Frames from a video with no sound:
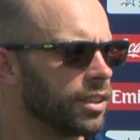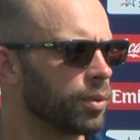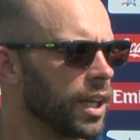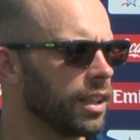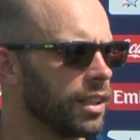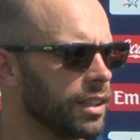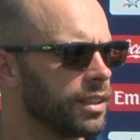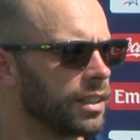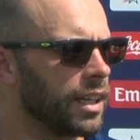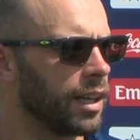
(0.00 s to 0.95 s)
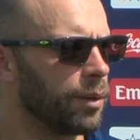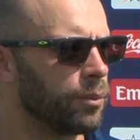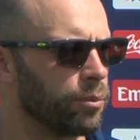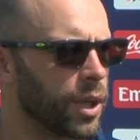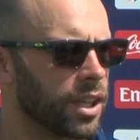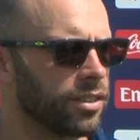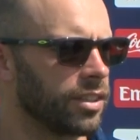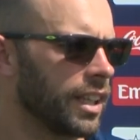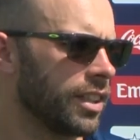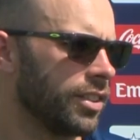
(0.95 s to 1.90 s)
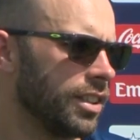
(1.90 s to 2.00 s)
as well, because,
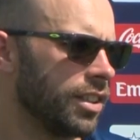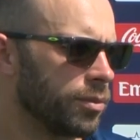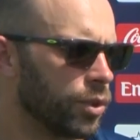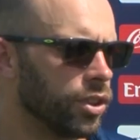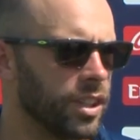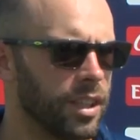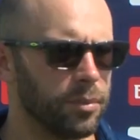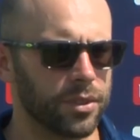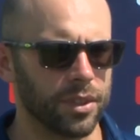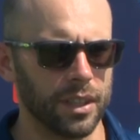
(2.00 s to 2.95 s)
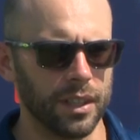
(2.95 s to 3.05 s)
like I said, there's some good teams,